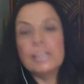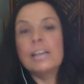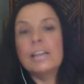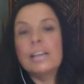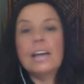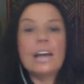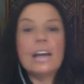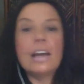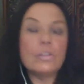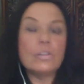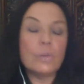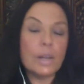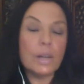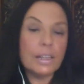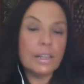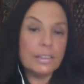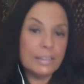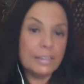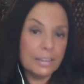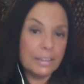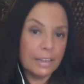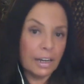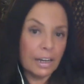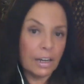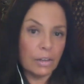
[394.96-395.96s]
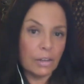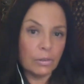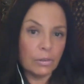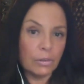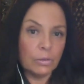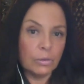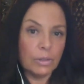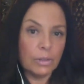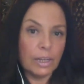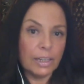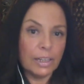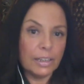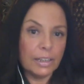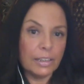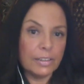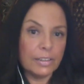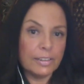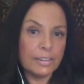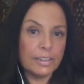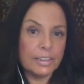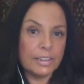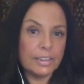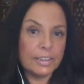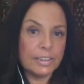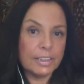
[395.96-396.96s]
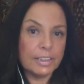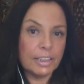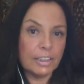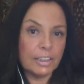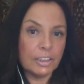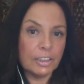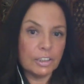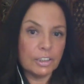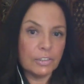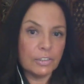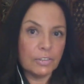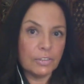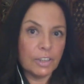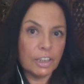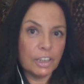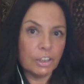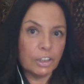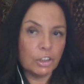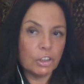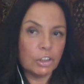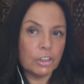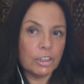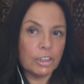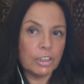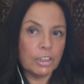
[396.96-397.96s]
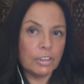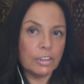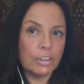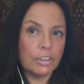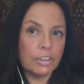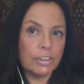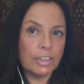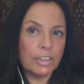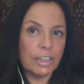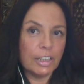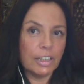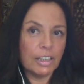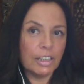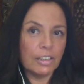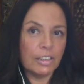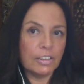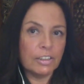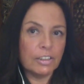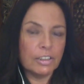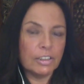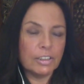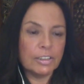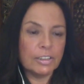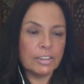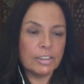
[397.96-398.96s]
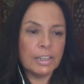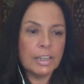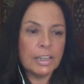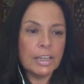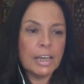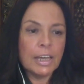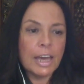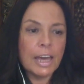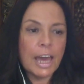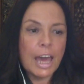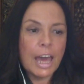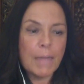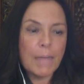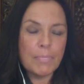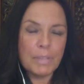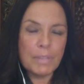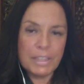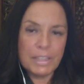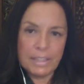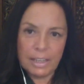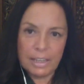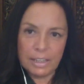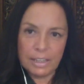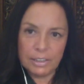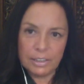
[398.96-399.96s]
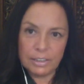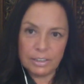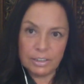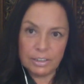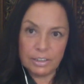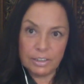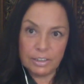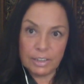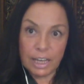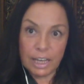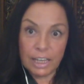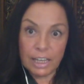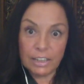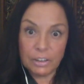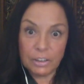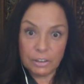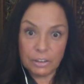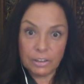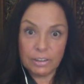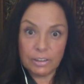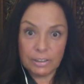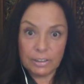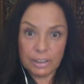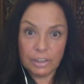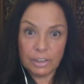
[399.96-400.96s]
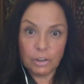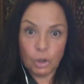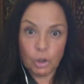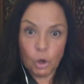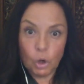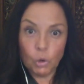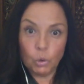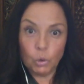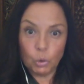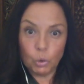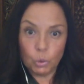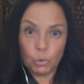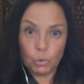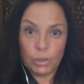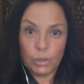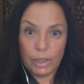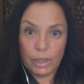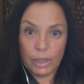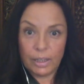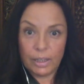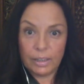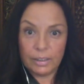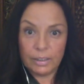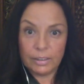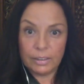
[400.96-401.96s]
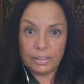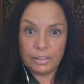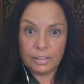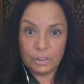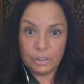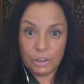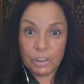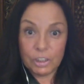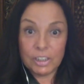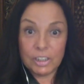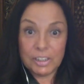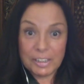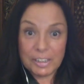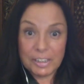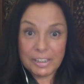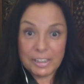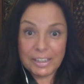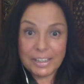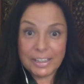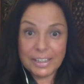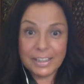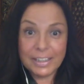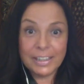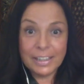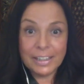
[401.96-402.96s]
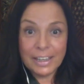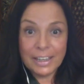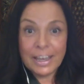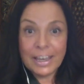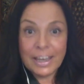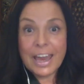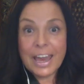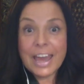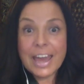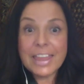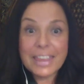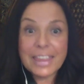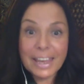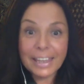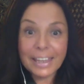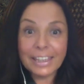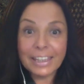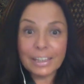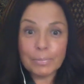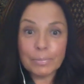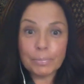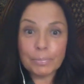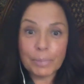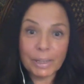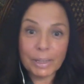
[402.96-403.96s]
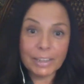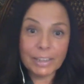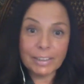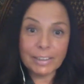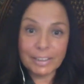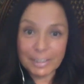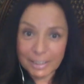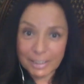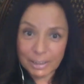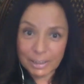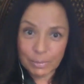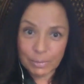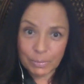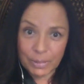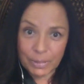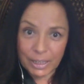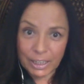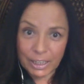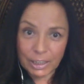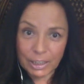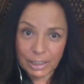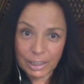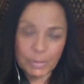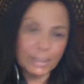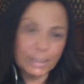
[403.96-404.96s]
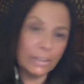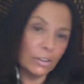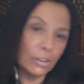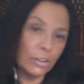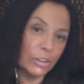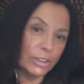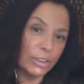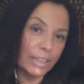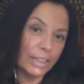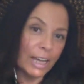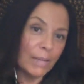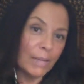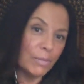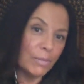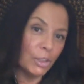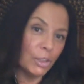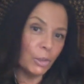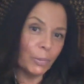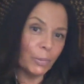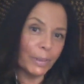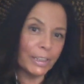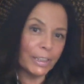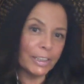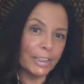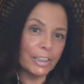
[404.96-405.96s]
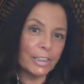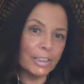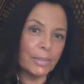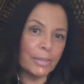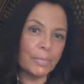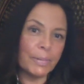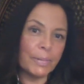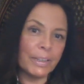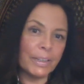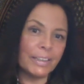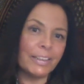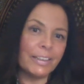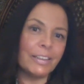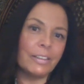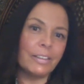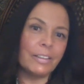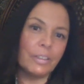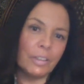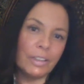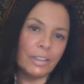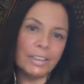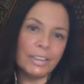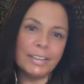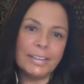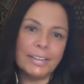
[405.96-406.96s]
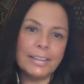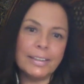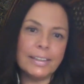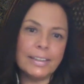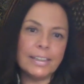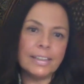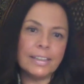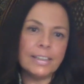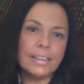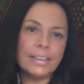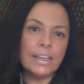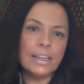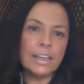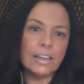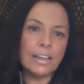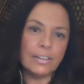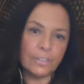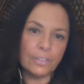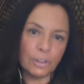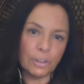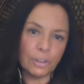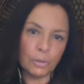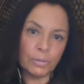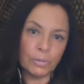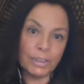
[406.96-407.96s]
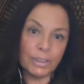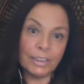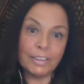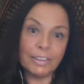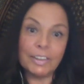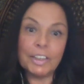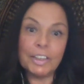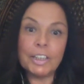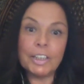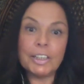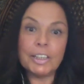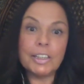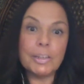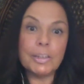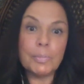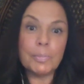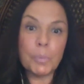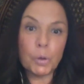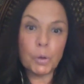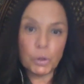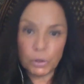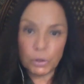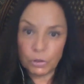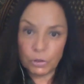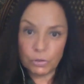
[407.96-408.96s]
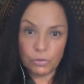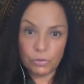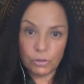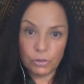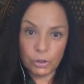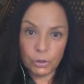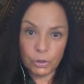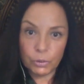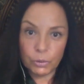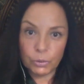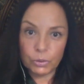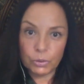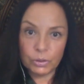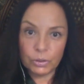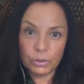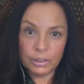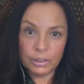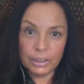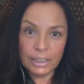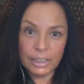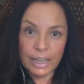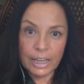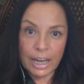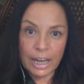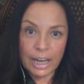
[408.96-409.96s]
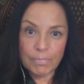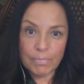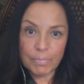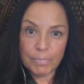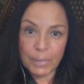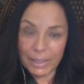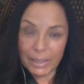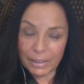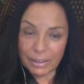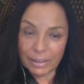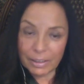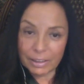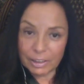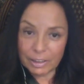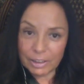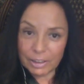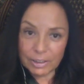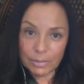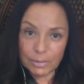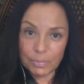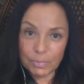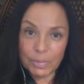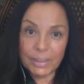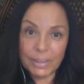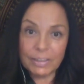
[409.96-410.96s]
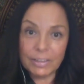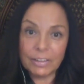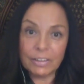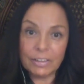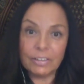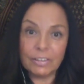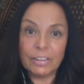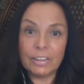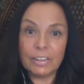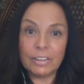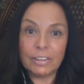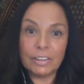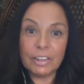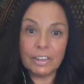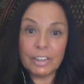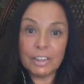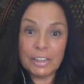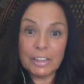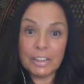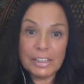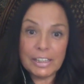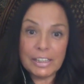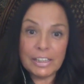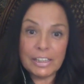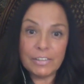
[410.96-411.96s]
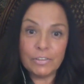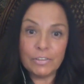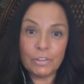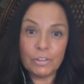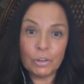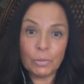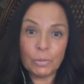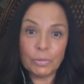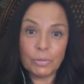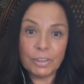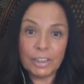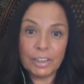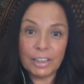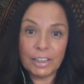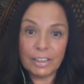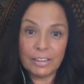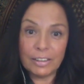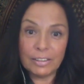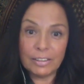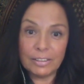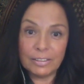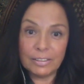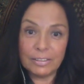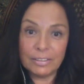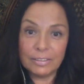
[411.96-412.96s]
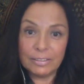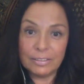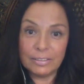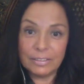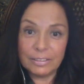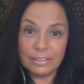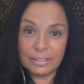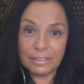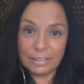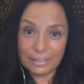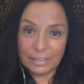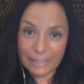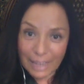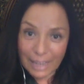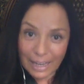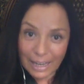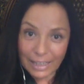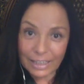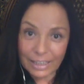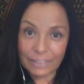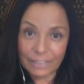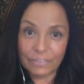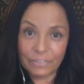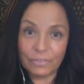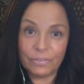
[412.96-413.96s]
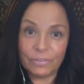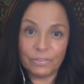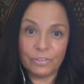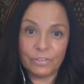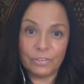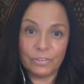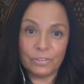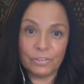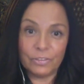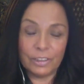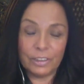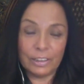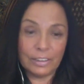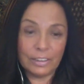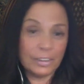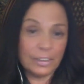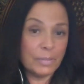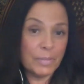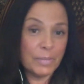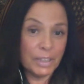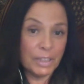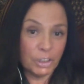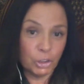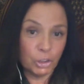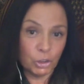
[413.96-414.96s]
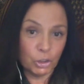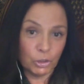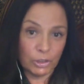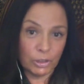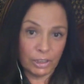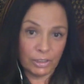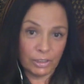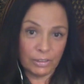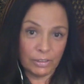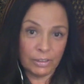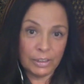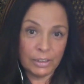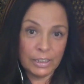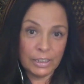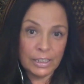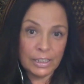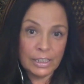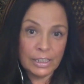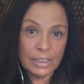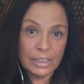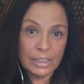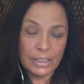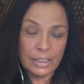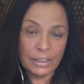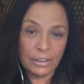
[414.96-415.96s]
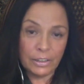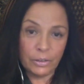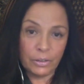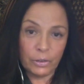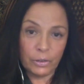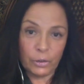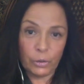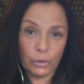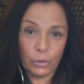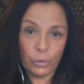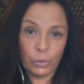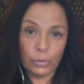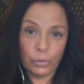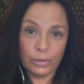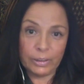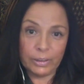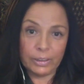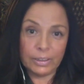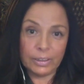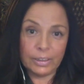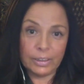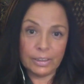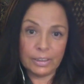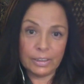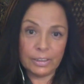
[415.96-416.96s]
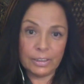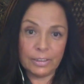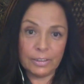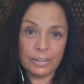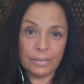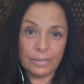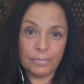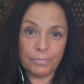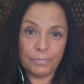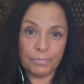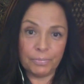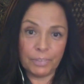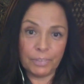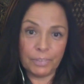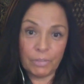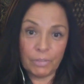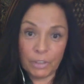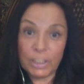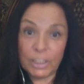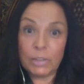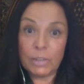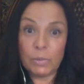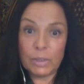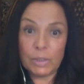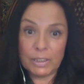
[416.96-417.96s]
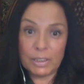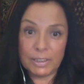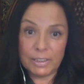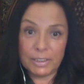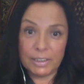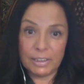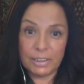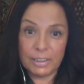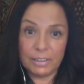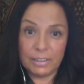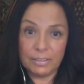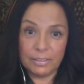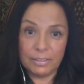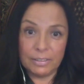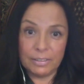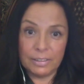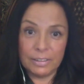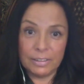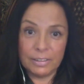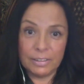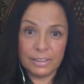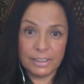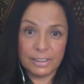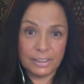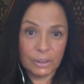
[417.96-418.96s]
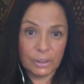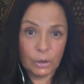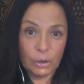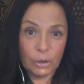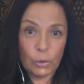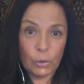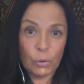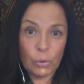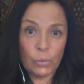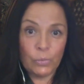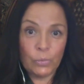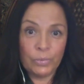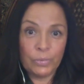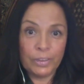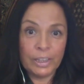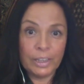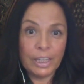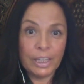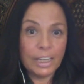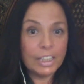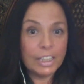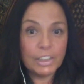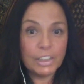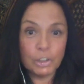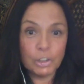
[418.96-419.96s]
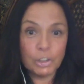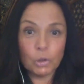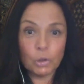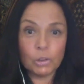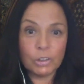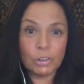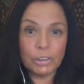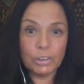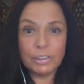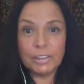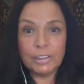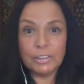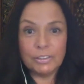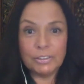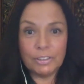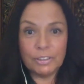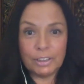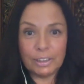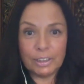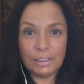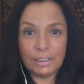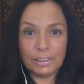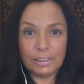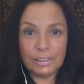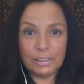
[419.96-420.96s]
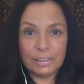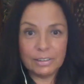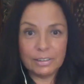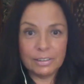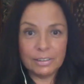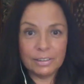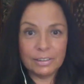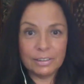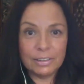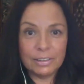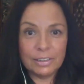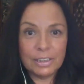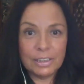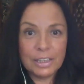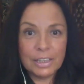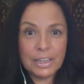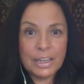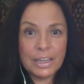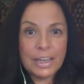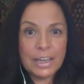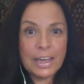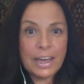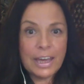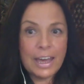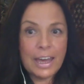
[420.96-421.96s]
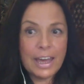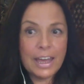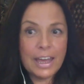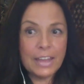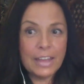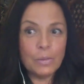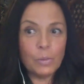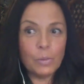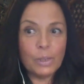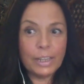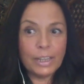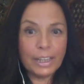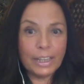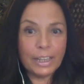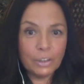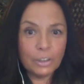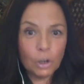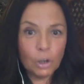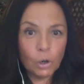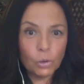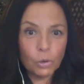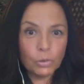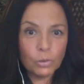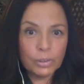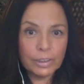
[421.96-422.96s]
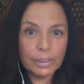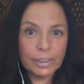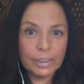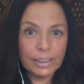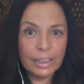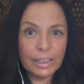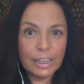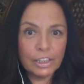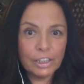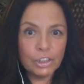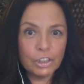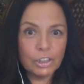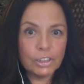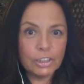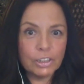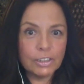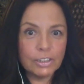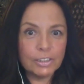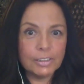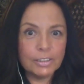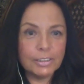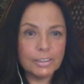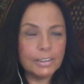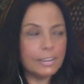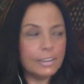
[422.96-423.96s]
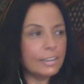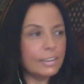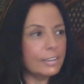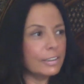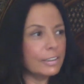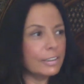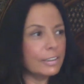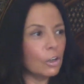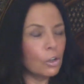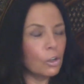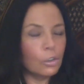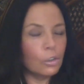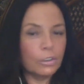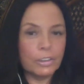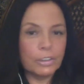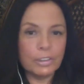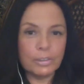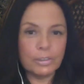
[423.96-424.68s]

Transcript: and right now I got this satisfaction and this, I got this happiness that I can go to the 3D and I can participate, because I'm not participating 3D from the 3D point of view. I'm participating in 3D from the higher dimensional, you know, frequency. So it's totally different. And when I go there, I just see this all these